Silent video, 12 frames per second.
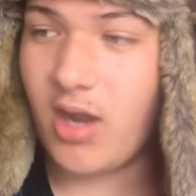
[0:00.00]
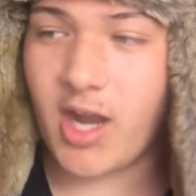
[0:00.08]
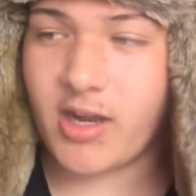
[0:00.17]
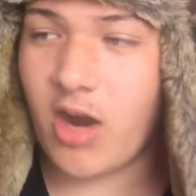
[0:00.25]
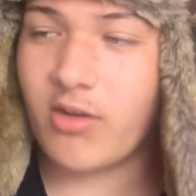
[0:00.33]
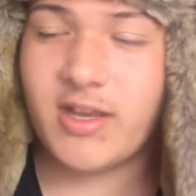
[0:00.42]

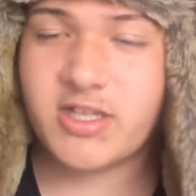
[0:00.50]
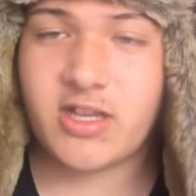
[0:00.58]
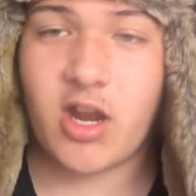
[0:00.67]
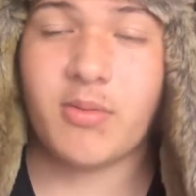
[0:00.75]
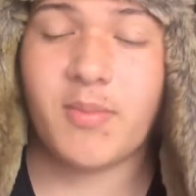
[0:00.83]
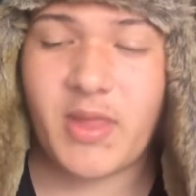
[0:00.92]
I can't literally
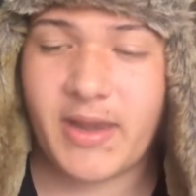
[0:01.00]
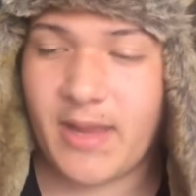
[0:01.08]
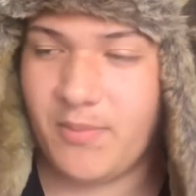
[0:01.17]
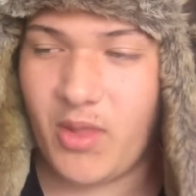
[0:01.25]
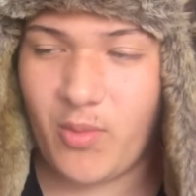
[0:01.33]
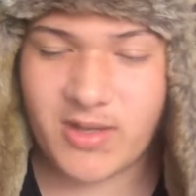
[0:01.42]
can't remember the
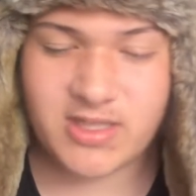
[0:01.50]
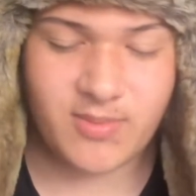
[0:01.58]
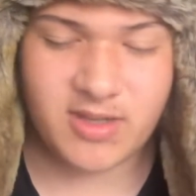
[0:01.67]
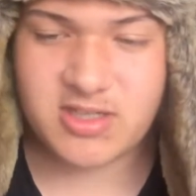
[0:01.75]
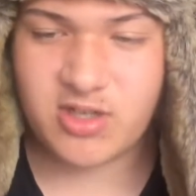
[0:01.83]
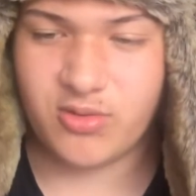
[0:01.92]
name, but they went to
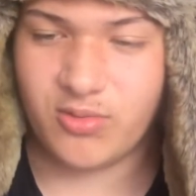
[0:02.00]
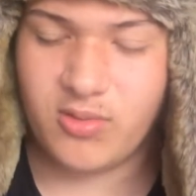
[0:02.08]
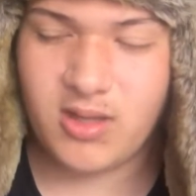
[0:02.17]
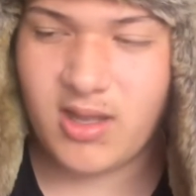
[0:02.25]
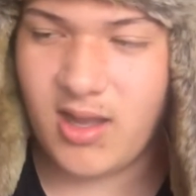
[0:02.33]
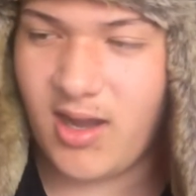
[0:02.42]
my
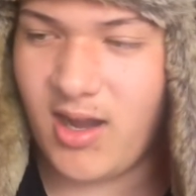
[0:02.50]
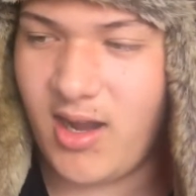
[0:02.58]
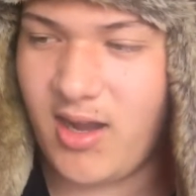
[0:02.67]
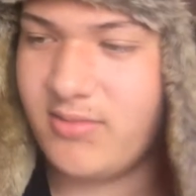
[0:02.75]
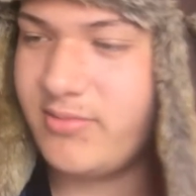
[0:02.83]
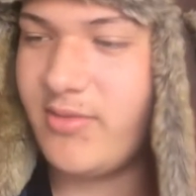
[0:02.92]
school. Uh,